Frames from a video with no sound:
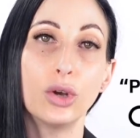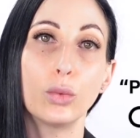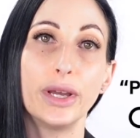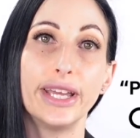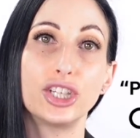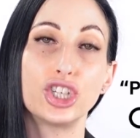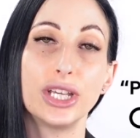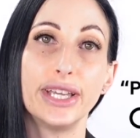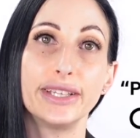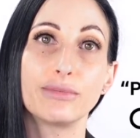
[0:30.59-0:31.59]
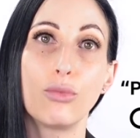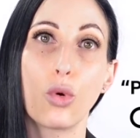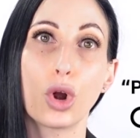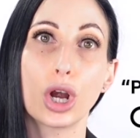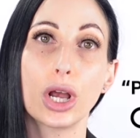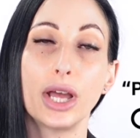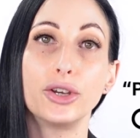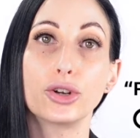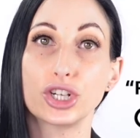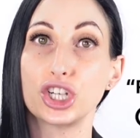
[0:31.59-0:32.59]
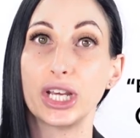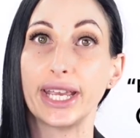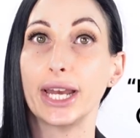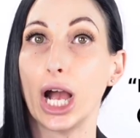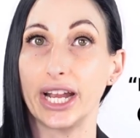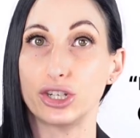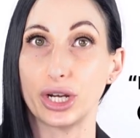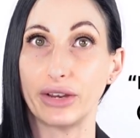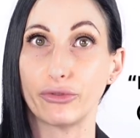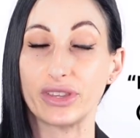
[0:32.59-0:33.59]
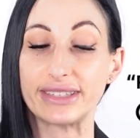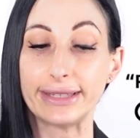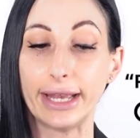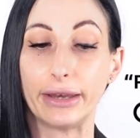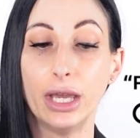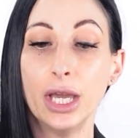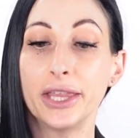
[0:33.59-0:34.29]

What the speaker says: which is more nourishing and hydrating for the skin.